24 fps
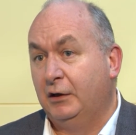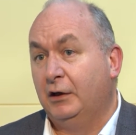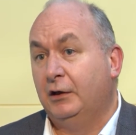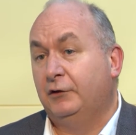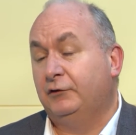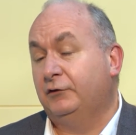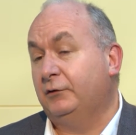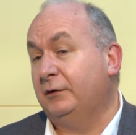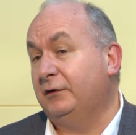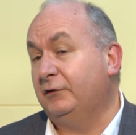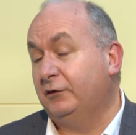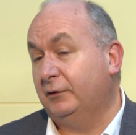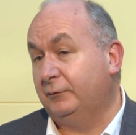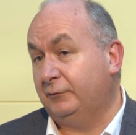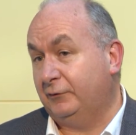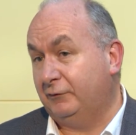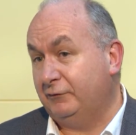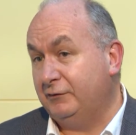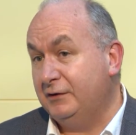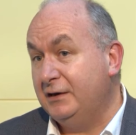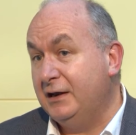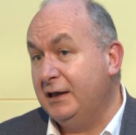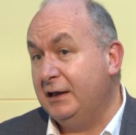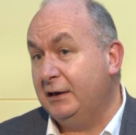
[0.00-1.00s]
So in terms of
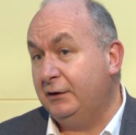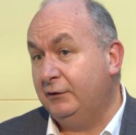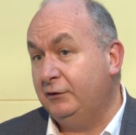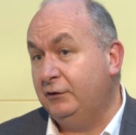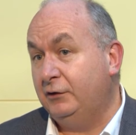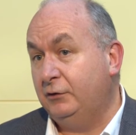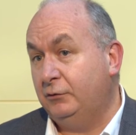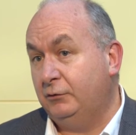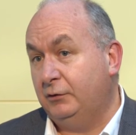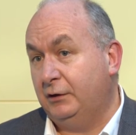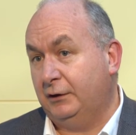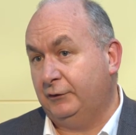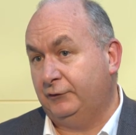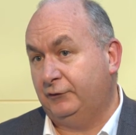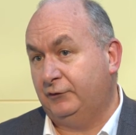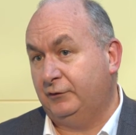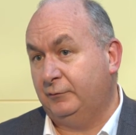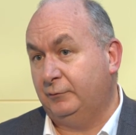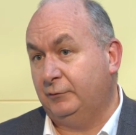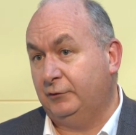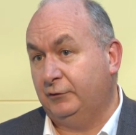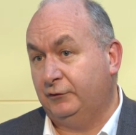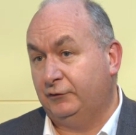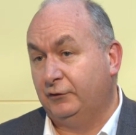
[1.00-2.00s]
net new
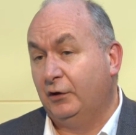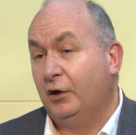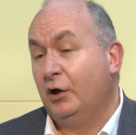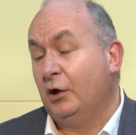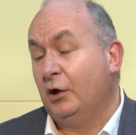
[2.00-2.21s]
customers,